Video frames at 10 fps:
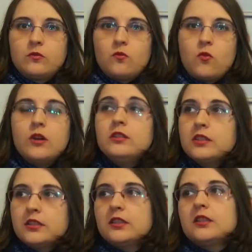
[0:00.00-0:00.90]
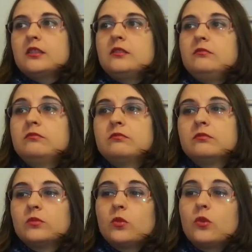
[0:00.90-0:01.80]
water
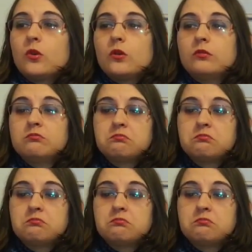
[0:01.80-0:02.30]
or